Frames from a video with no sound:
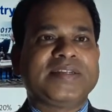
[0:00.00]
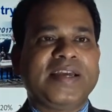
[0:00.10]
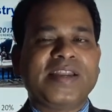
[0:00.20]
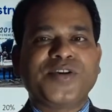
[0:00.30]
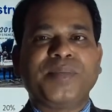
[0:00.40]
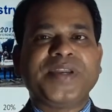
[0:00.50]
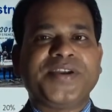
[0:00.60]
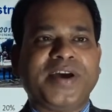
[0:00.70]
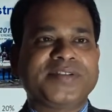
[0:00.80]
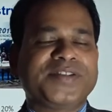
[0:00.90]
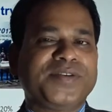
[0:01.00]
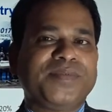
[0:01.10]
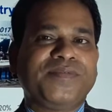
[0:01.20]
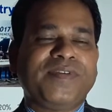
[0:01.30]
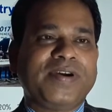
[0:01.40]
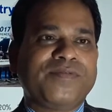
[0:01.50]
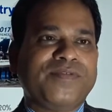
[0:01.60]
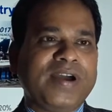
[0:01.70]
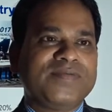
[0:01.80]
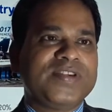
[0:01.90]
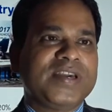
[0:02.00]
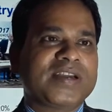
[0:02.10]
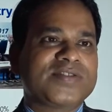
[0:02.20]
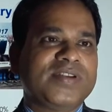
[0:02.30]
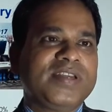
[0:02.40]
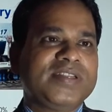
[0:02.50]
telecom industry of the 5G actually.